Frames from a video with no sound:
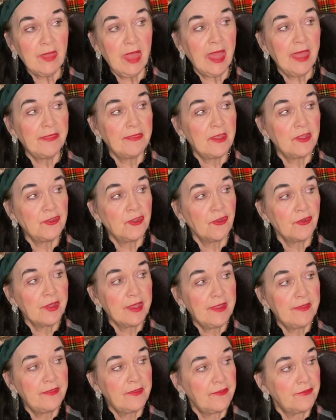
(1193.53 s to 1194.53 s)
And then you're
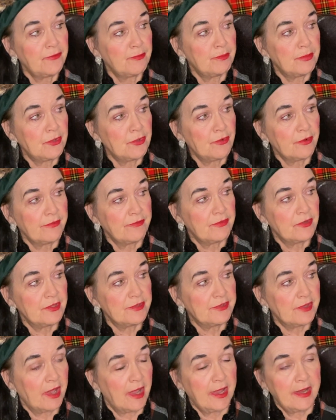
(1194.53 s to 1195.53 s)
in this beautiful
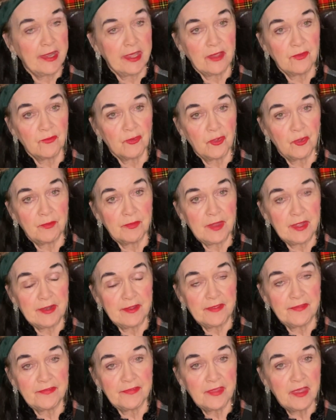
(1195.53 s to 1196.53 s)
dining room that
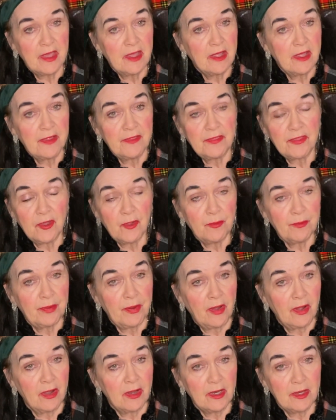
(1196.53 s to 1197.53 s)
is, their
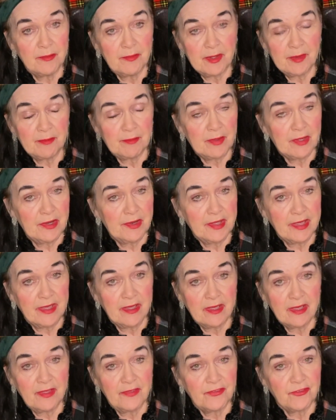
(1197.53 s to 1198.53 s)
Parliament
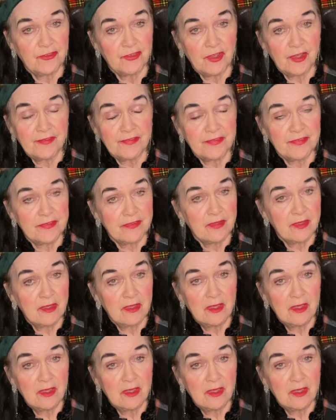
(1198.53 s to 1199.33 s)
building is just